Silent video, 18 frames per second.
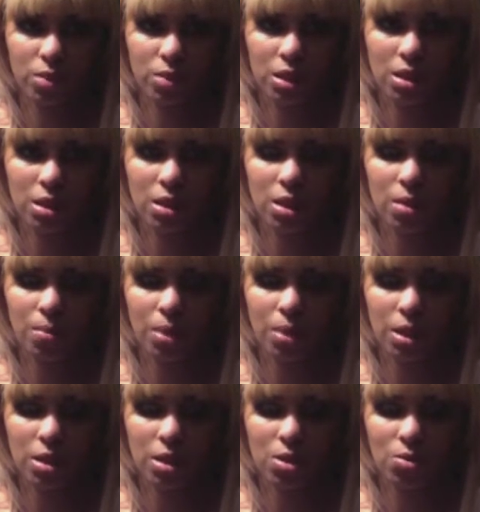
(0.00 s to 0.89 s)
CM
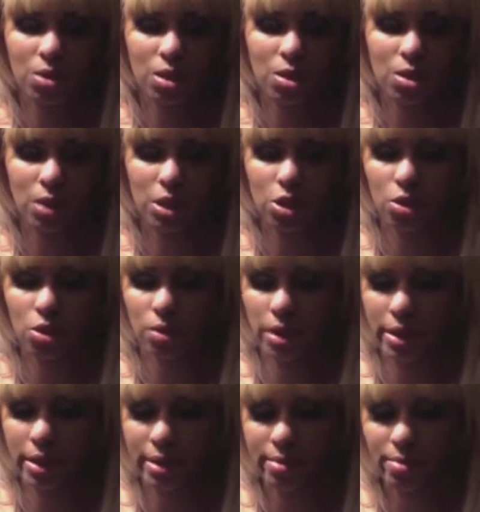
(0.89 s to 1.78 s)
Punk has won it twice
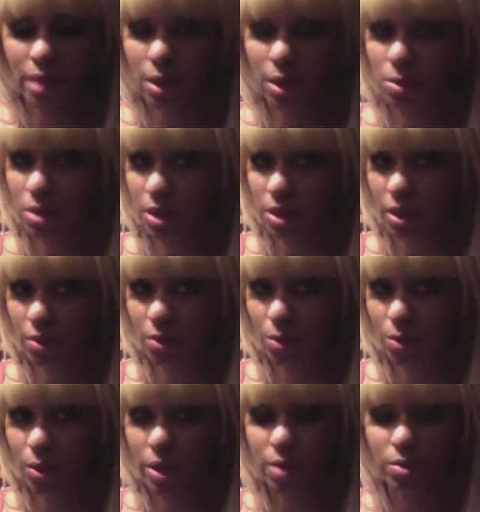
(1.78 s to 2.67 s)
already. I was there for
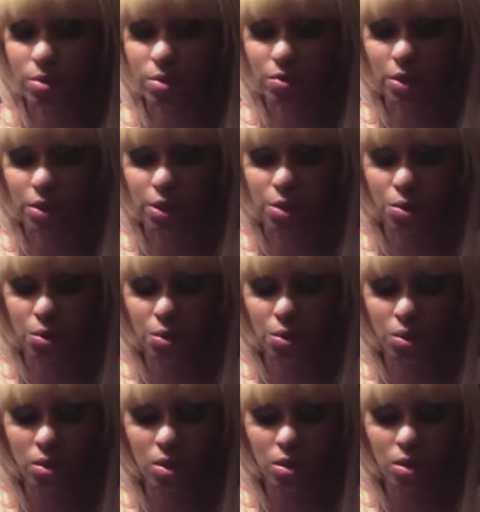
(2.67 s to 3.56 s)
one. It was very
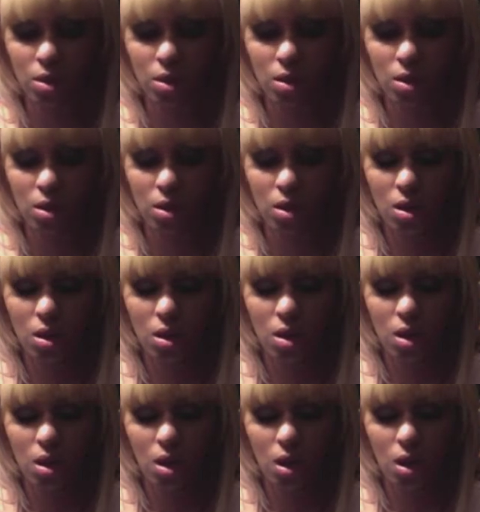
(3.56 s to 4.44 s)
cool.
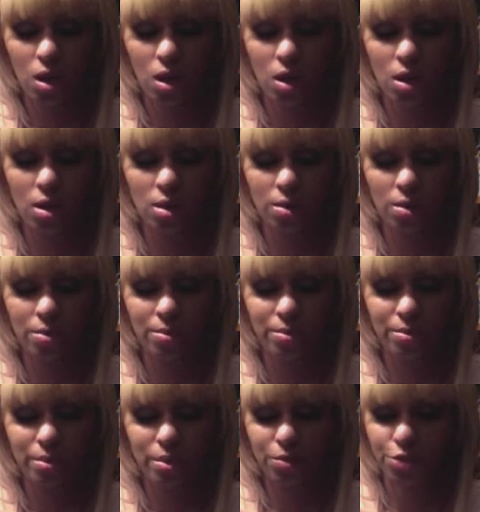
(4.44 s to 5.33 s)

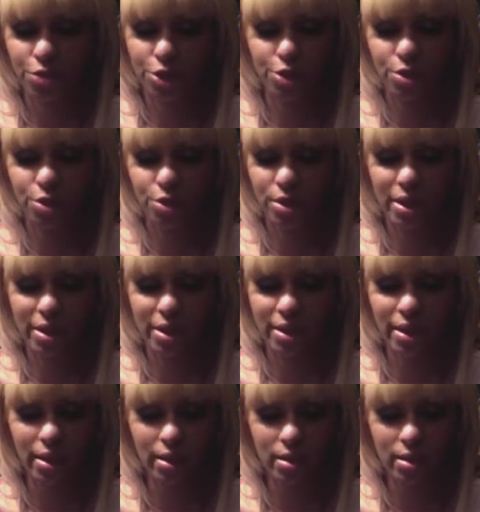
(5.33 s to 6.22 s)
For sure not
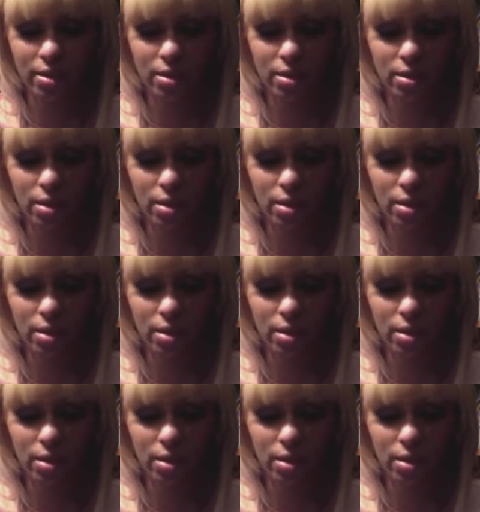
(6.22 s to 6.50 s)
Kane.